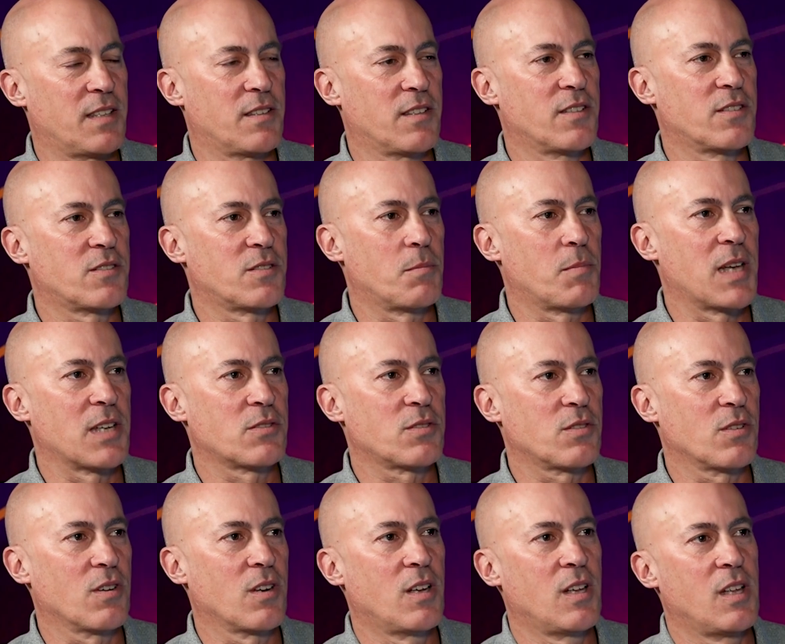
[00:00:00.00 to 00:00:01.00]
end of the
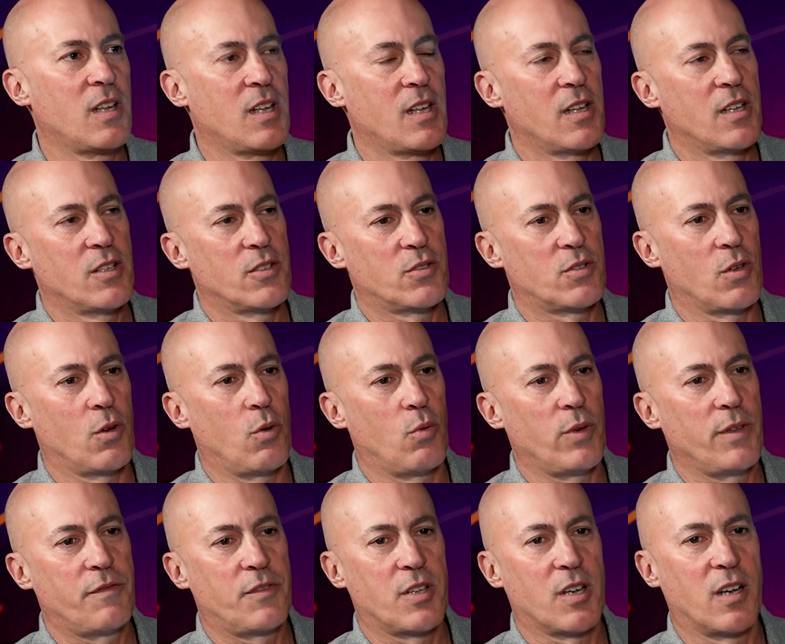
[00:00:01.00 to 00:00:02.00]
semester. So
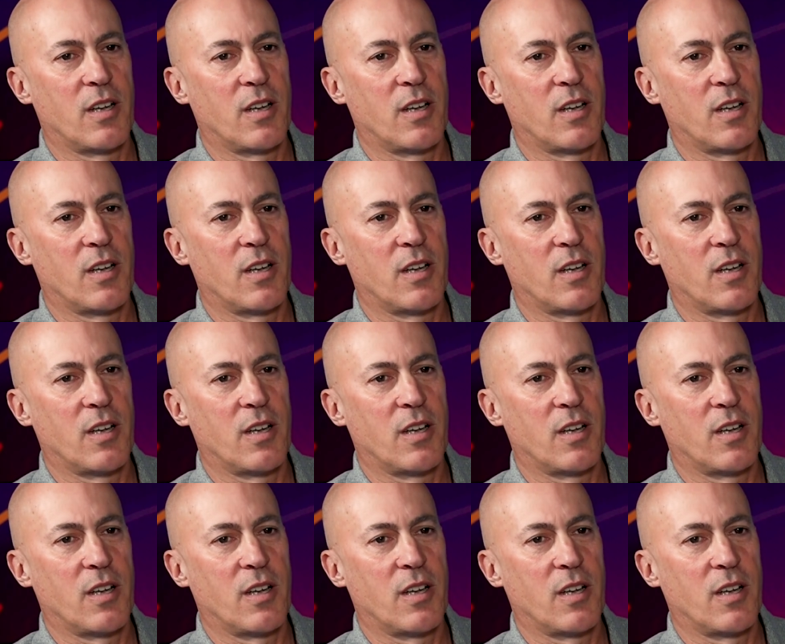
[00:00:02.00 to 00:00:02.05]
we've